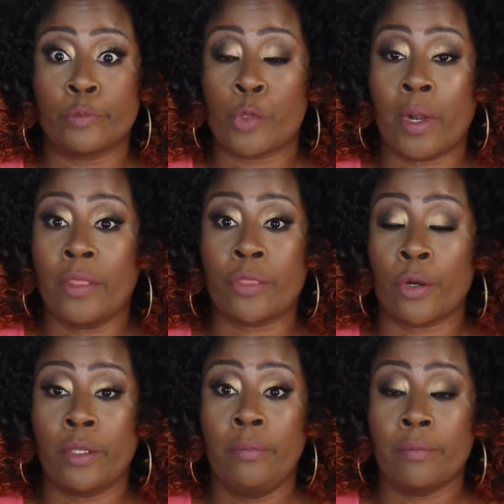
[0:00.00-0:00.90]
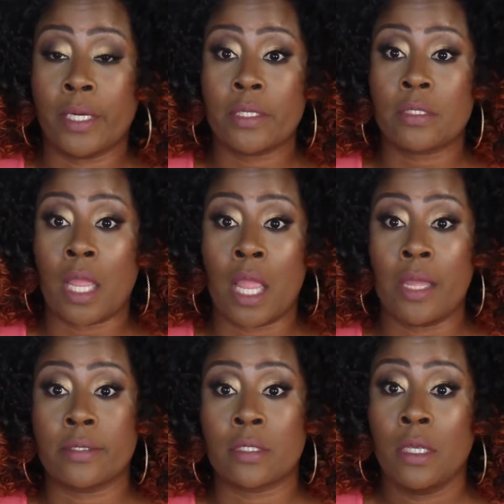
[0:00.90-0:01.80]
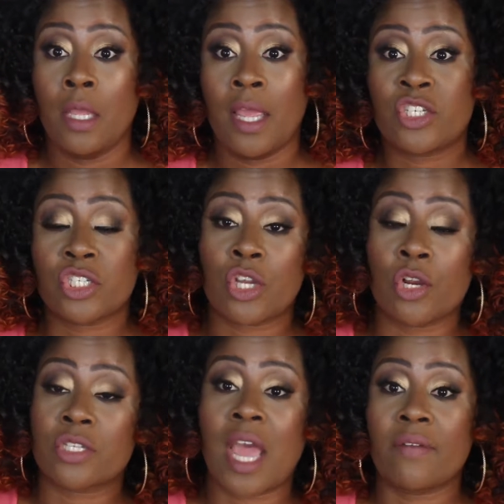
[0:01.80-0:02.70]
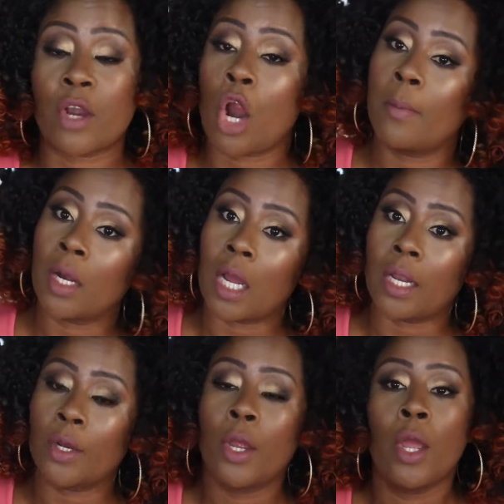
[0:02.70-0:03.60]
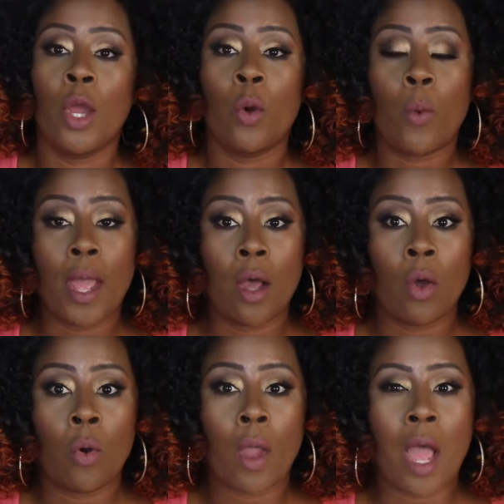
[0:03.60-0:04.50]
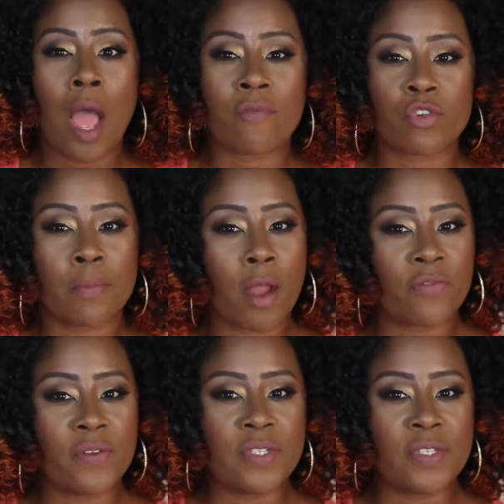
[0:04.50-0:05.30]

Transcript: 20-30 minutes, and it just turns kind of a caramel color. Well, after about